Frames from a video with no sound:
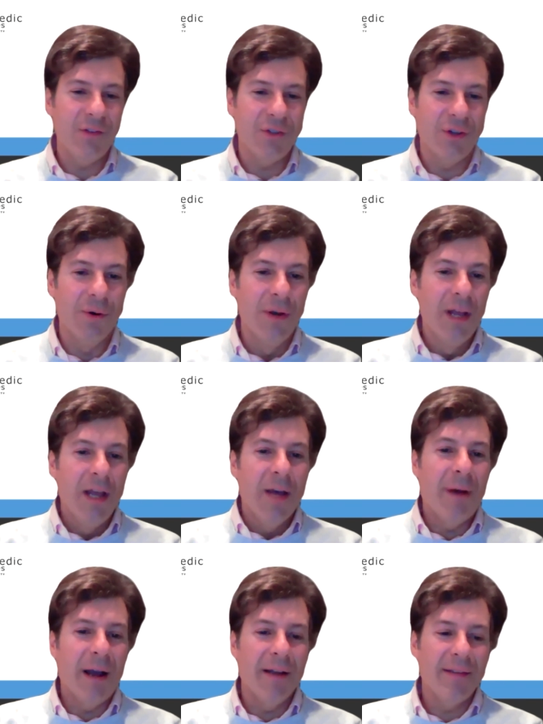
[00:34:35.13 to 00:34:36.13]
So
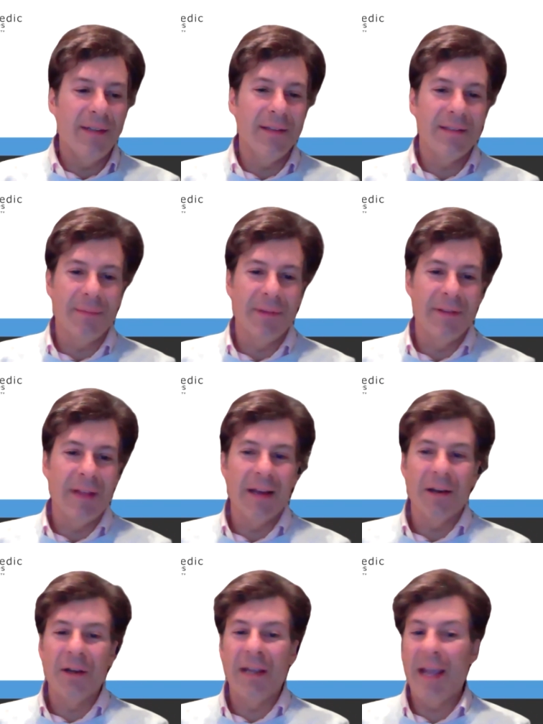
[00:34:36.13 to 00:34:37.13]
biotin is something
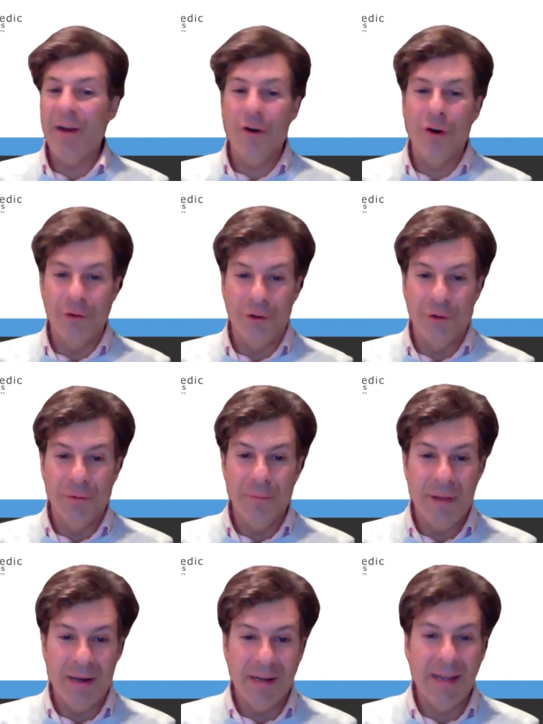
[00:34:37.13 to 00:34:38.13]
that can hurt you
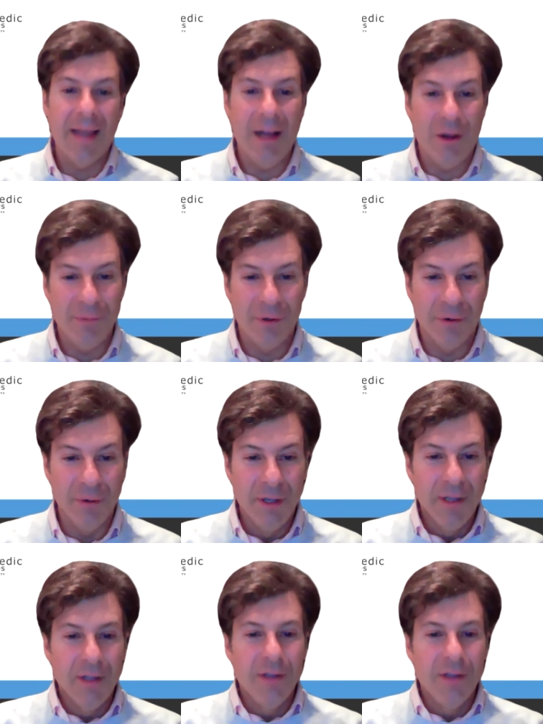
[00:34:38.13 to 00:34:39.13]
and it can help you.
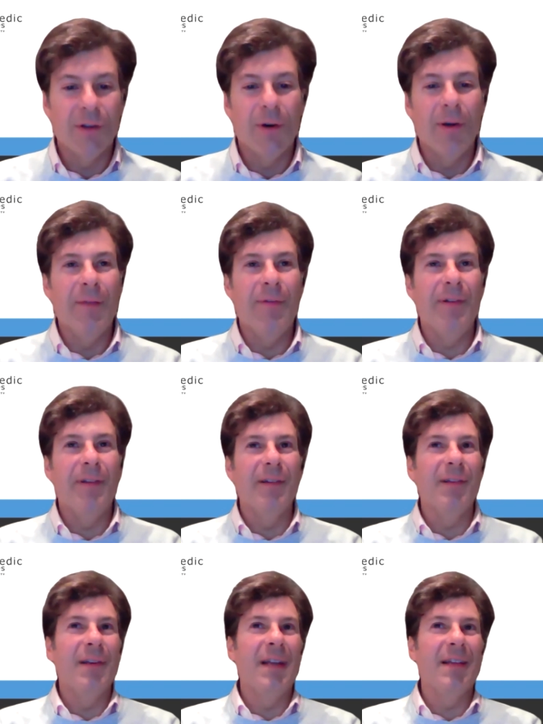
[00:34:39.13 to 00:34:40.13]
So if it
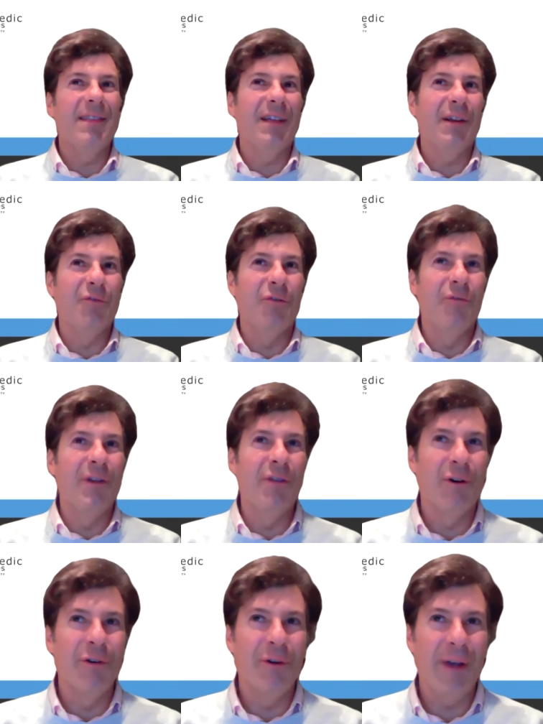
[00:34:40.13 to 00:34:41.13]
doesn't necessarily
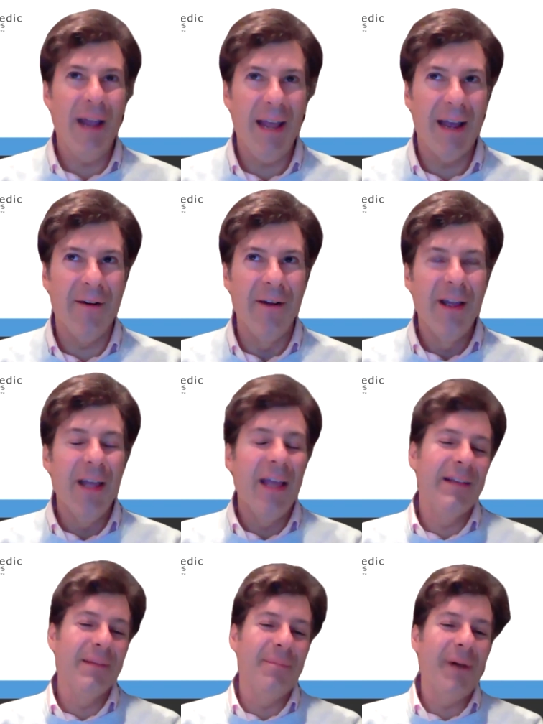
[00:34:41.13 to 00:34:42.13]
regrow your hair,
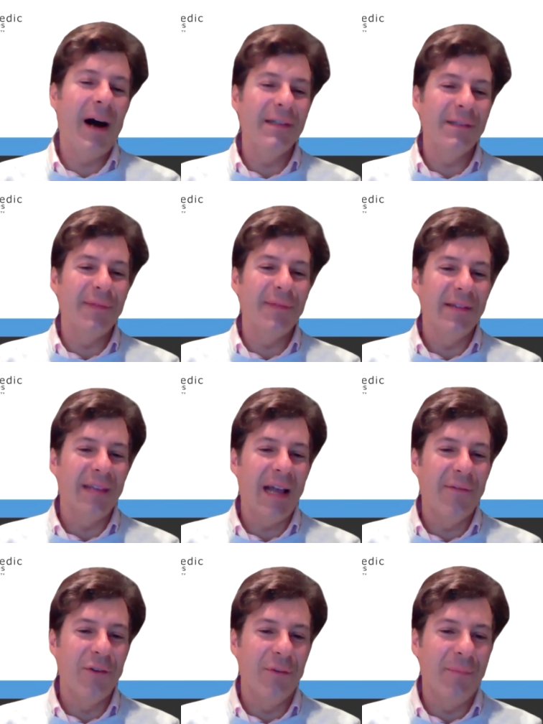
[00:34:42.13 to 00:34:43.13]
it's a positive thing to
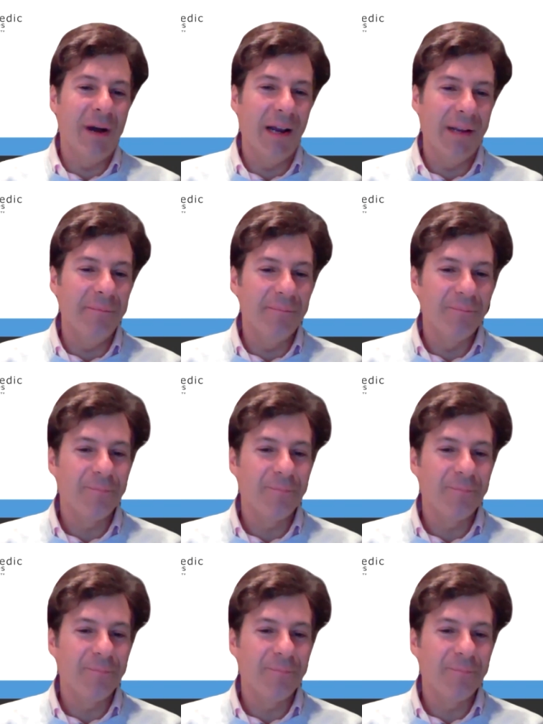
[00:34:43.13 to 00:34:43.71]
have in your body.